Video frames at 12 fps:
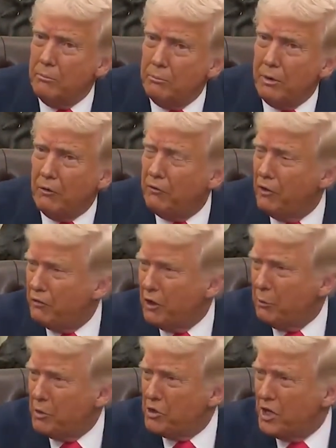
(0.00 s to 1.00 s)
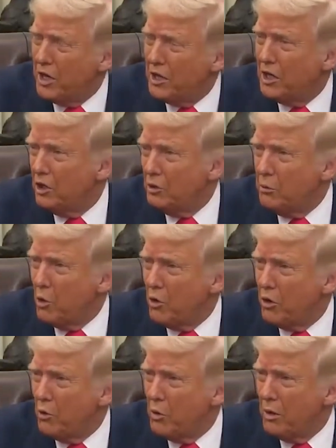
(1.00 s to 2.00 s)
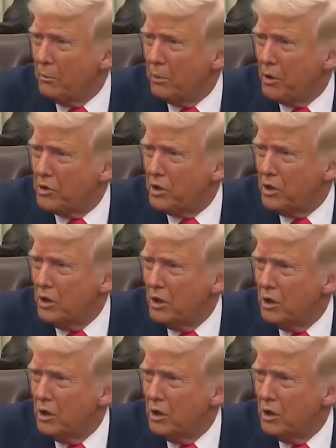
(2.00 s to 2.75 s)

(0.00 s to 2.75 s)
about 50%, killed more than one person.